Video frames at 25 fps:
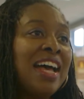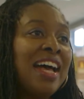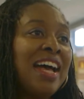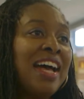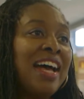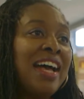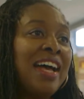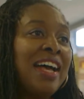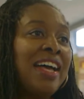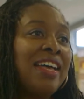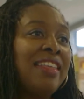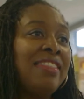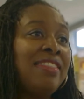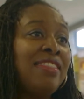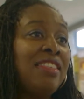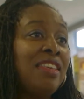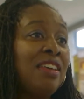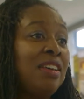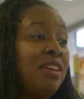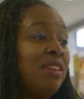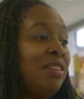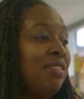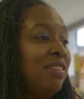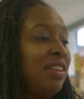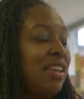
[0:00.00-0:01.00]
and
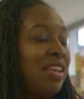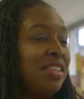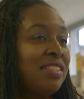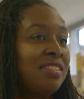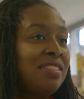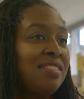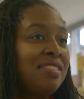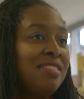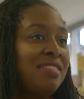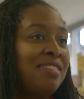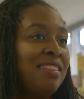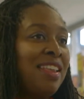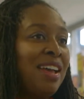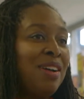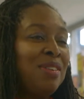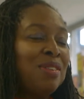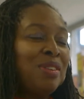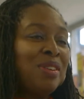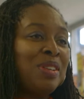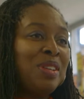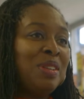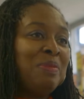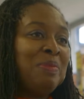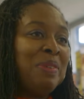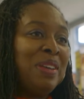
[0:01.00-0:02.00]
that it's now
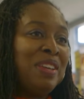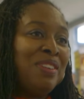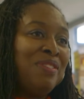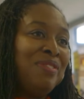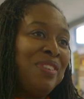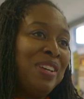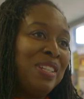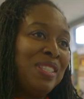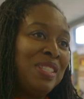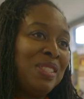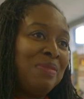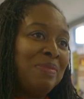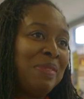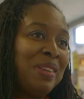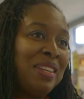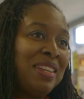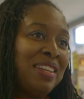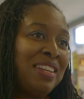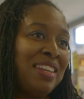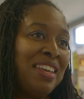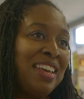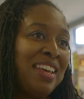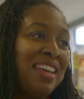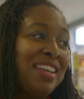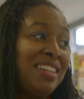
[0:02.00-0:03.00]
going to be
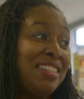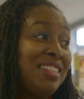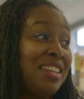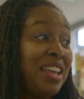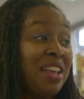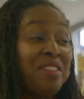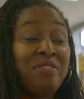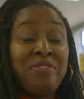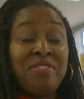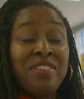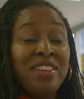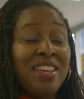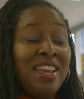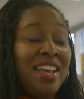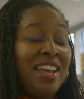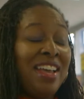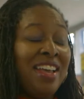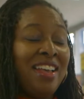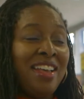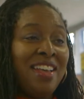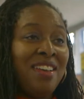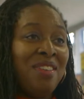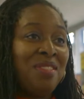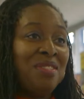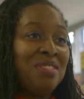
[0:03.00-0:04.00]
investment, and every
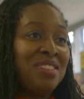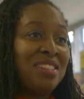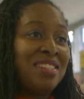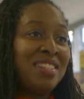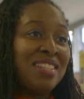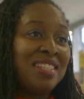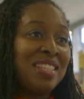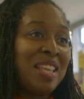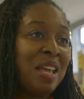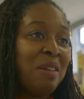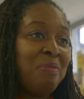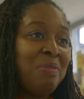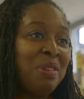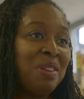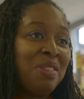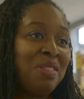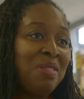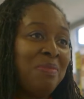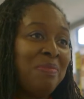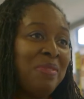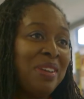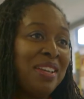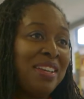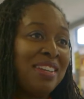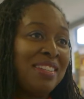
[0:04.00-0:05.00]
year it will just get bigger
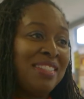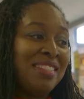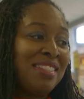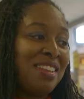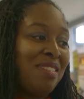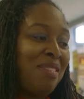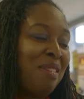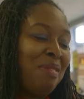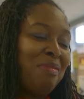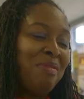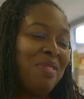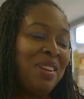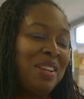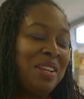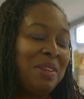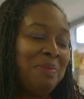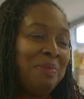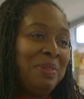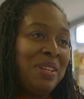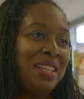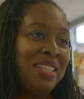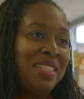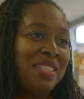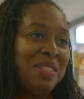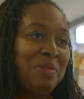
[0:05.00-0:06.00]
and bigger. So I'm really
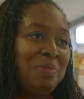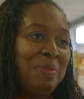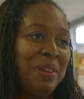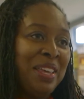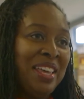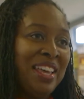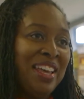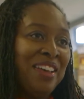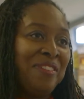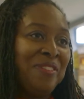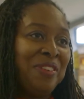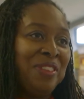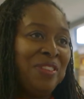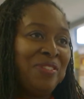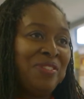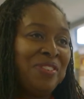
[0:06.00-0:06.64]
pleased to be here for the